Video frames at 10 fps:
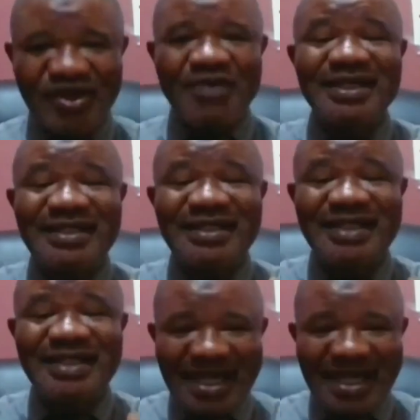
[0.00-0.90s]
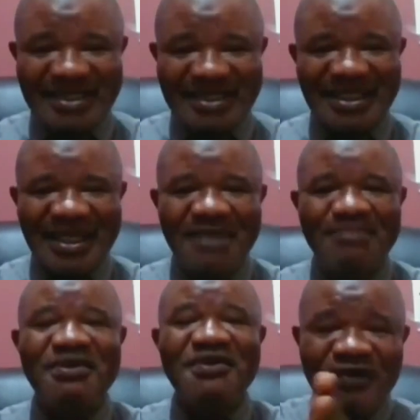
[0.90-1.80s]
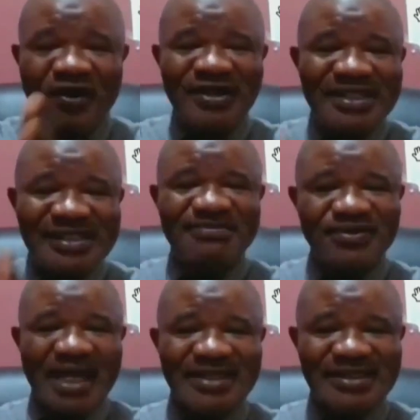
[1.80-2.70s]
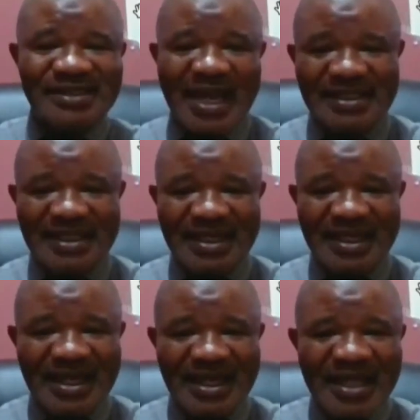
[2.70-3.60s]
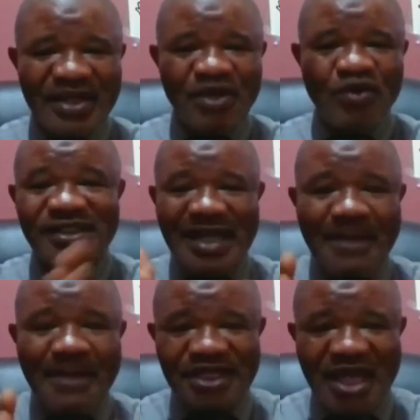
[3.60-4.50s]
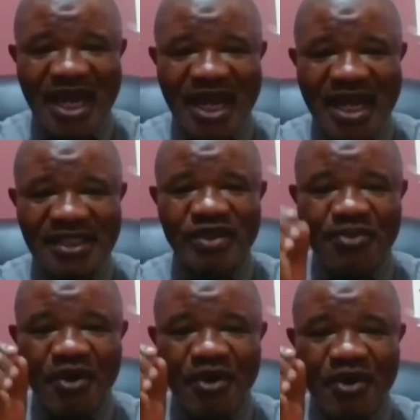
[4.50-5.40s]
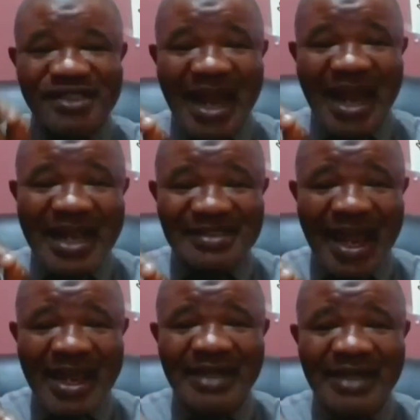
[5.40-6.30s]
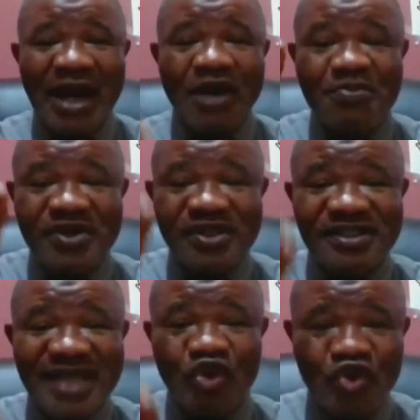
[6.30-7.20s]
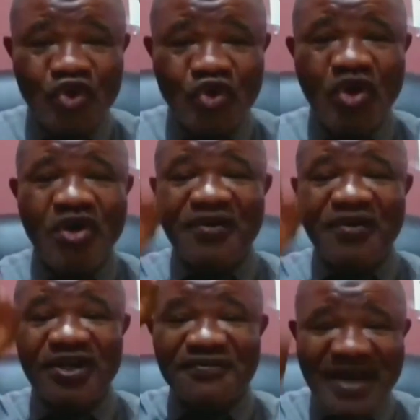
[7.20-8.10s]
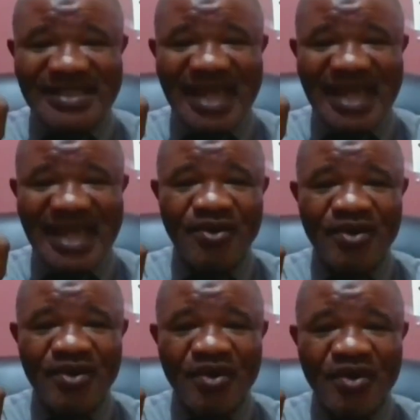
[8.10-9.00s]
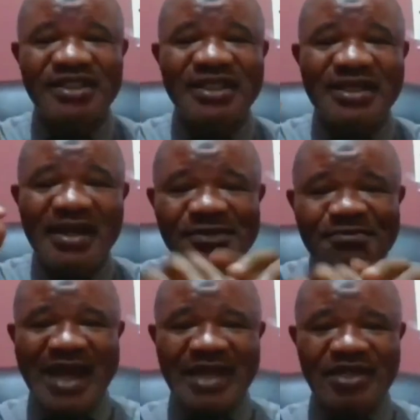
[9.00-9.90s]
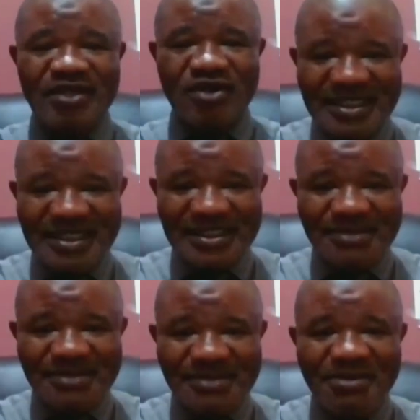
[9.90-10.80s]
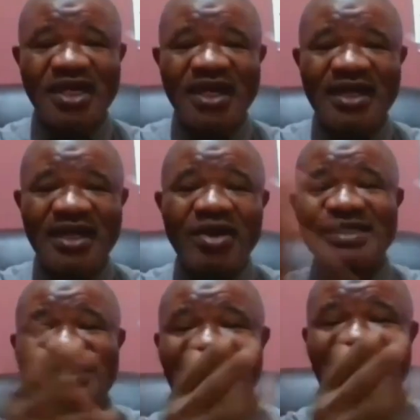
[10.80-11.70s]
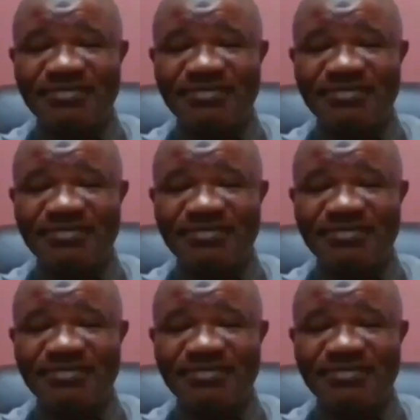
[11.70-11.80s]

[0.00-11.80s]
so that we can detect before the symptoms and signs. You will see a patient with prostate cancer that will present to you for the first time with spread of the diseases because there wasn't